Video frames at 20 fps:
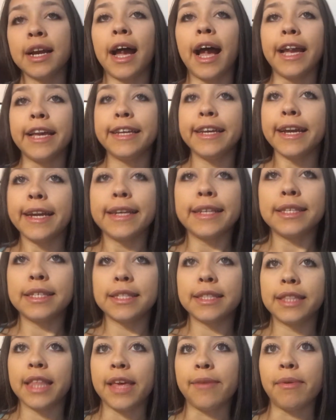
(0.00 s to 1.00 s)
I
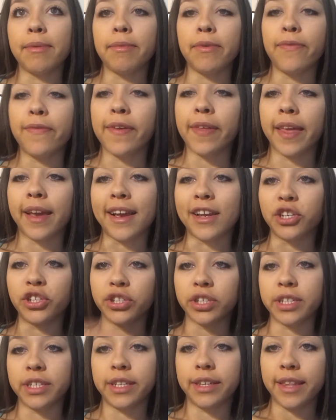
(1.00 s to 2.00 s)
guess they made me feel like I
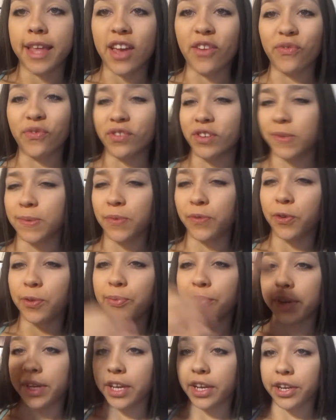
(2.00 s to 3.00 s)
should have did that first before
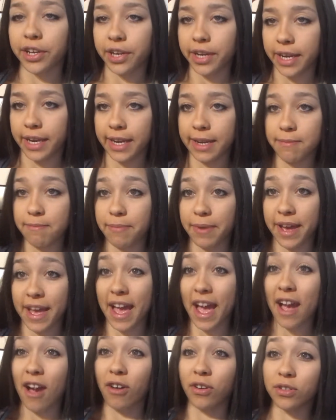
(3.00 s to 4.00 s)
bringing her in.
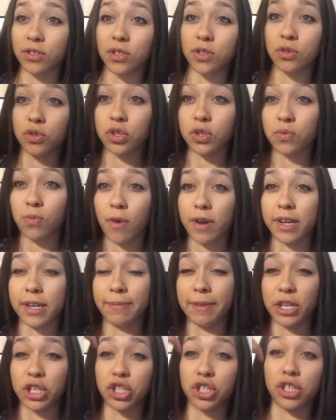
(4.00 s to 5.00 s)
But I also just wanted
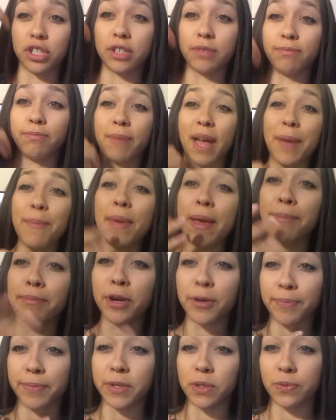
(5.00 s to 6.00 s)
to make sure, my main
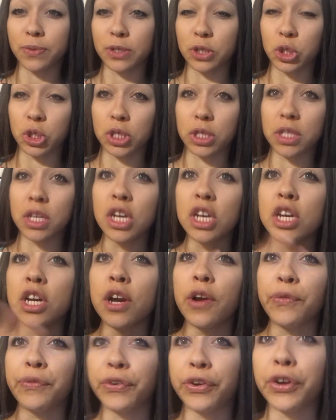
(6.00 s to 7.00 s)
purpose was just
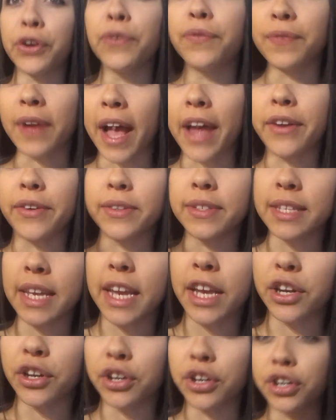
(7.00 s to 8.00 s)
for her vitals
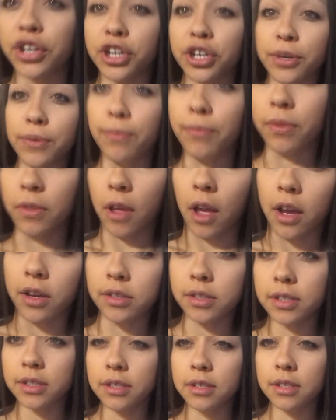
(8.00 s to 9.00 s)
and her
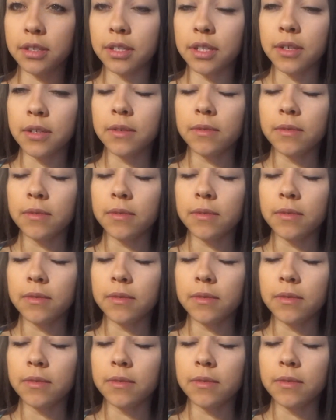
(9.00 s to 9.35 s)
lungs.